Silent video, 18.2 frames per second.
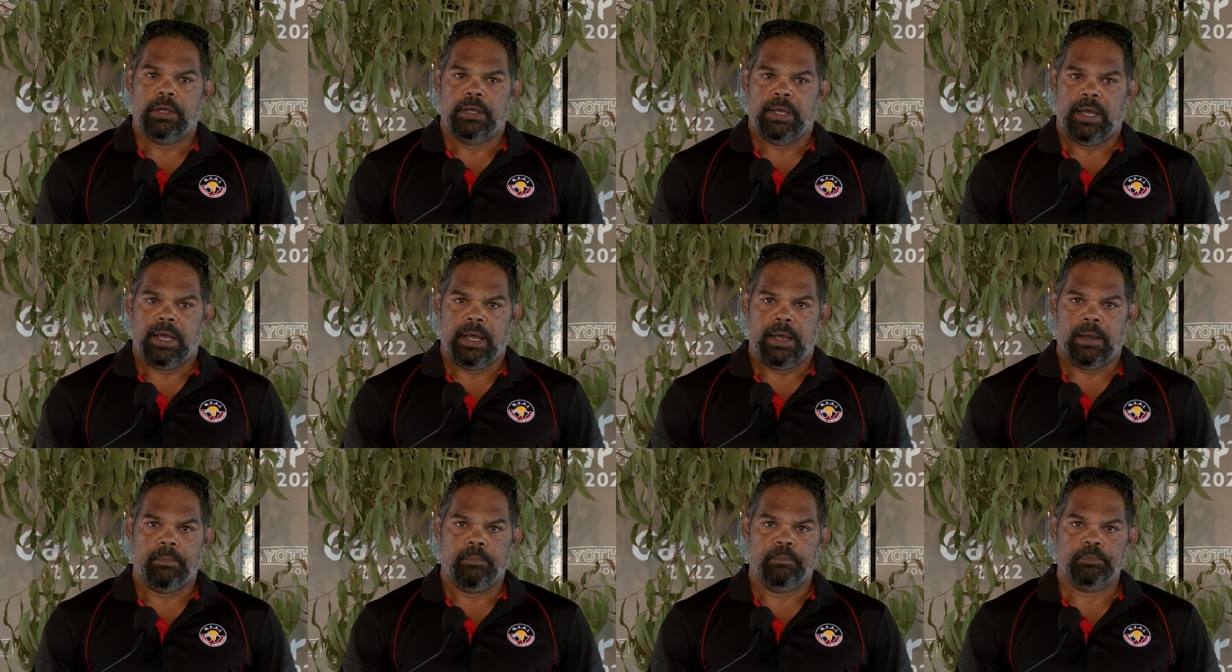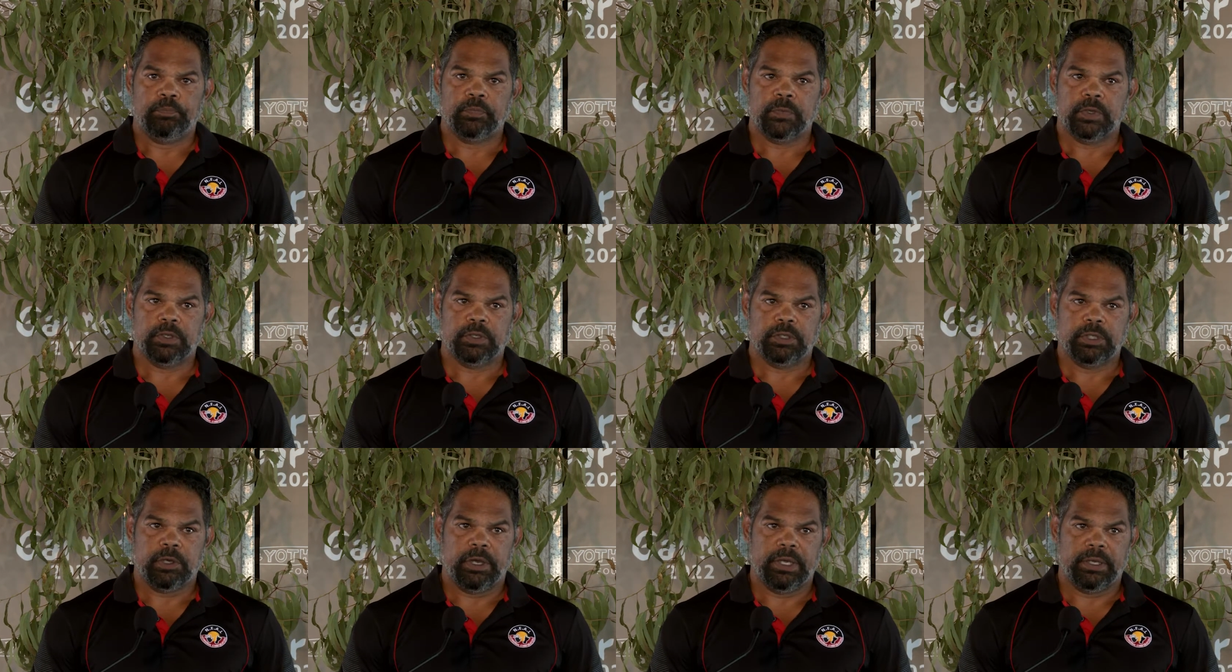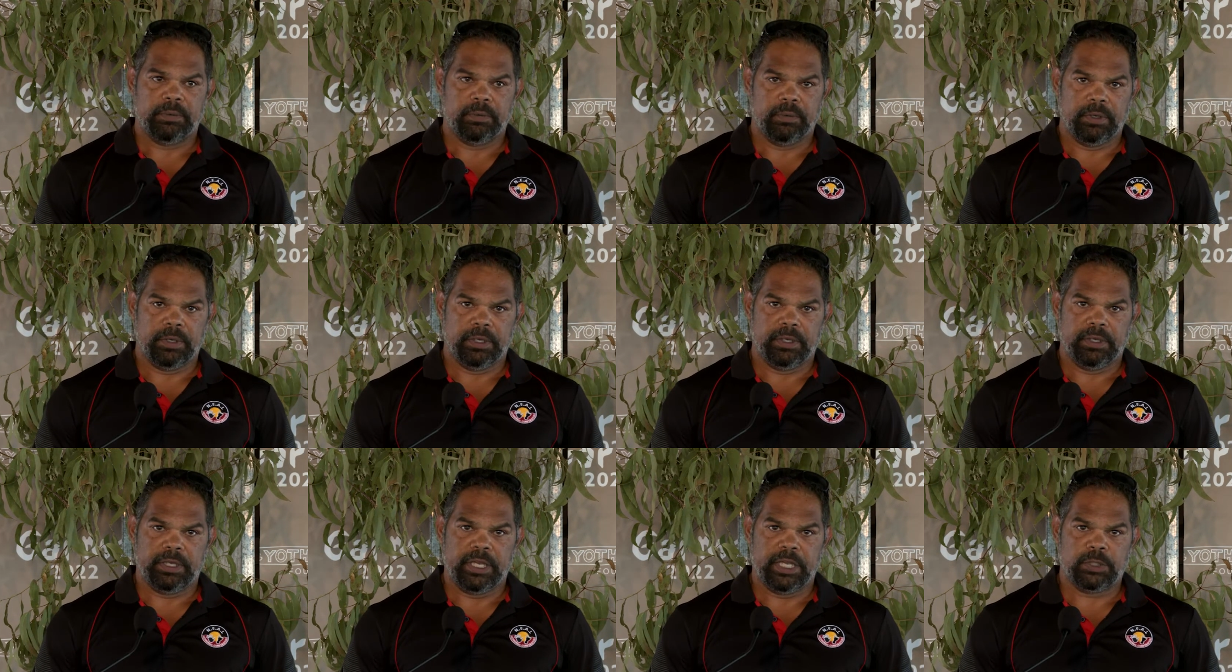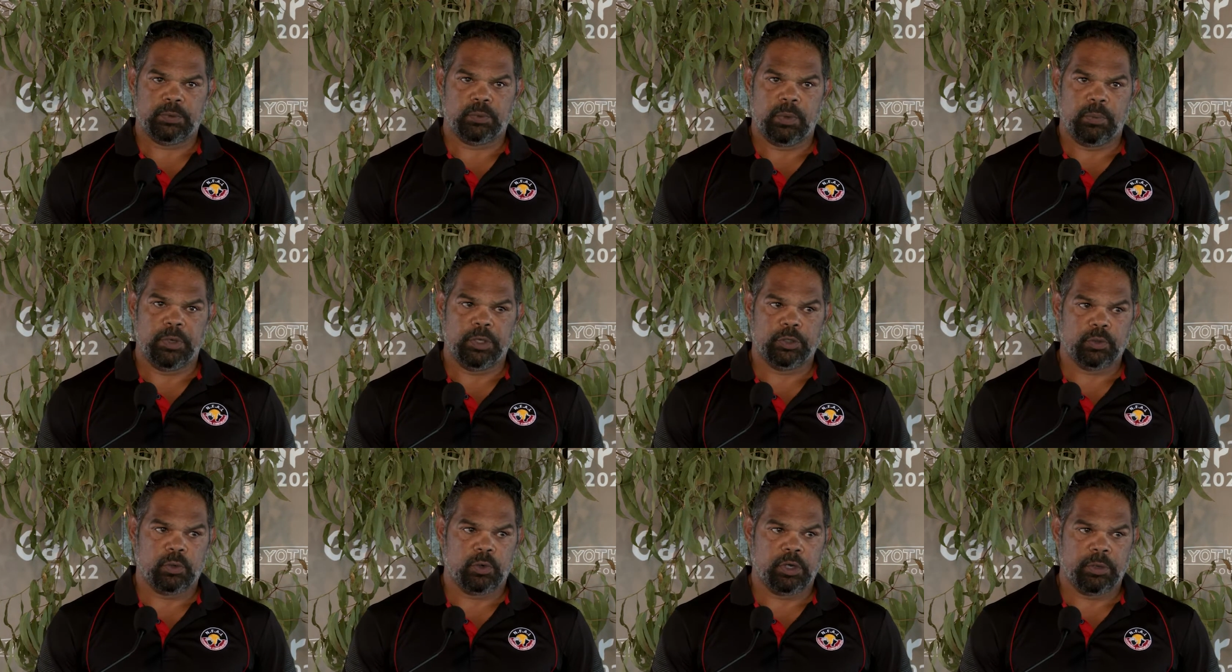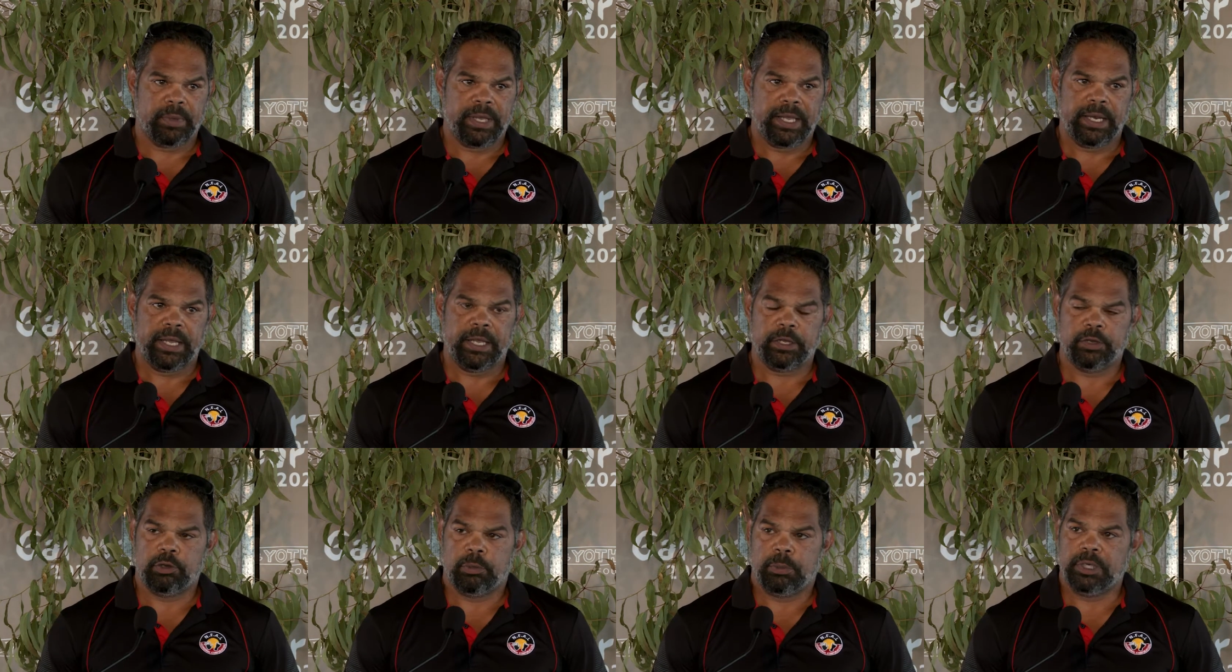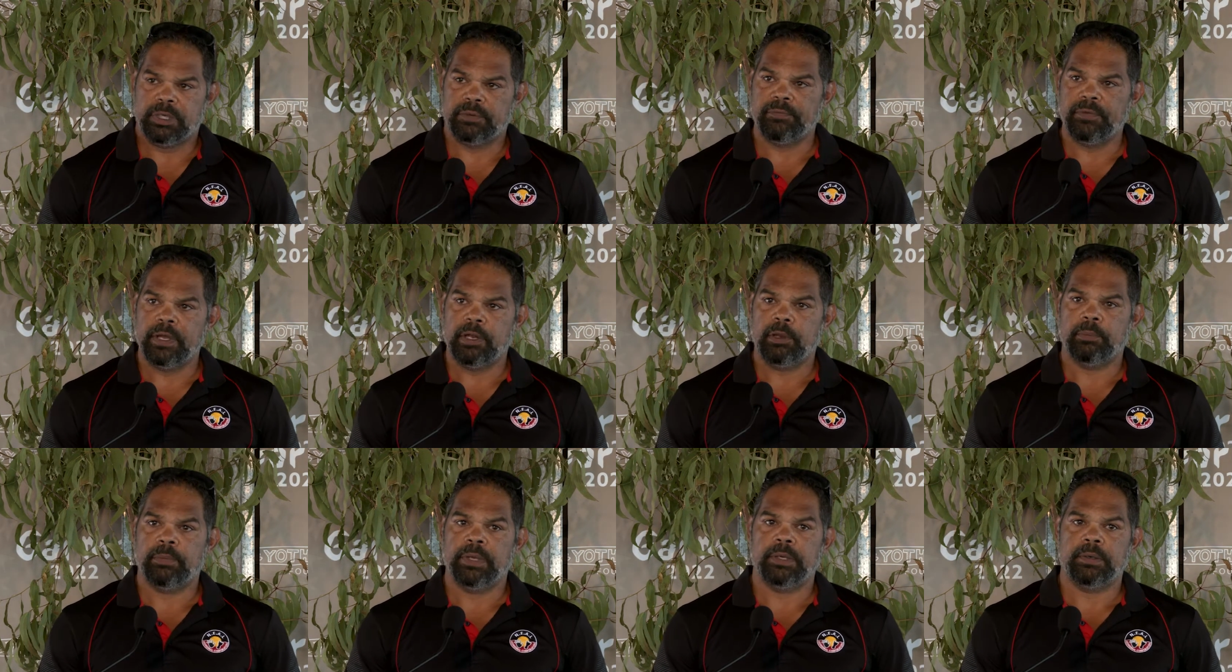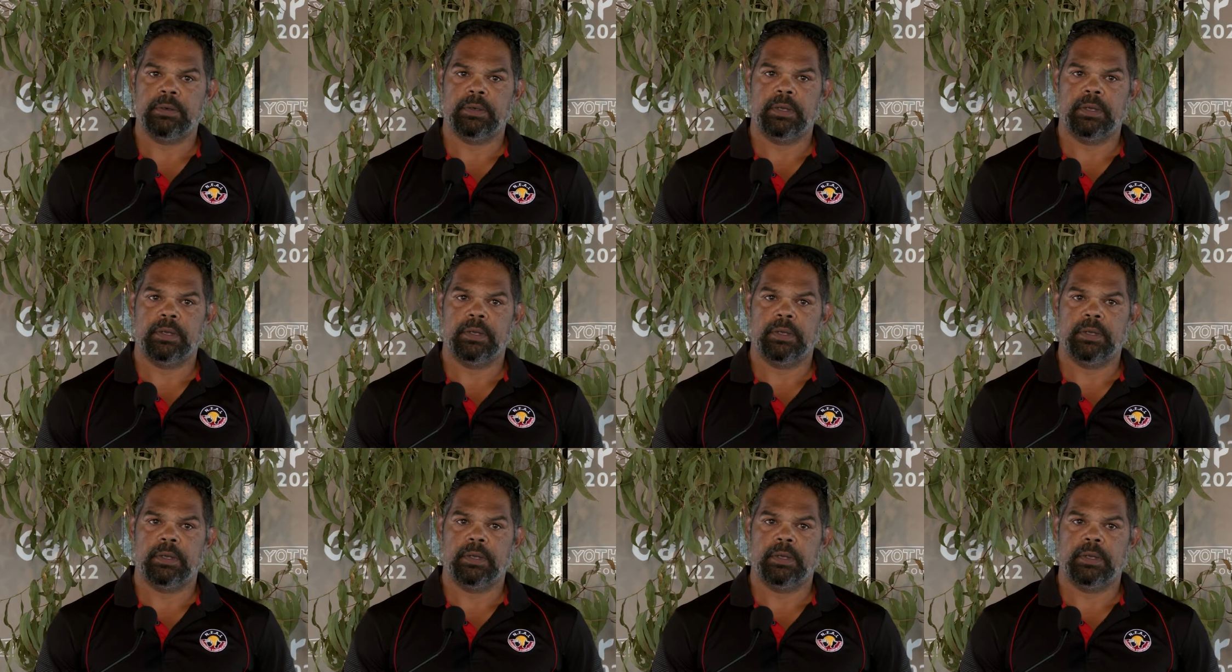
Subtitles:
Island. So I guess when we talk about economic development,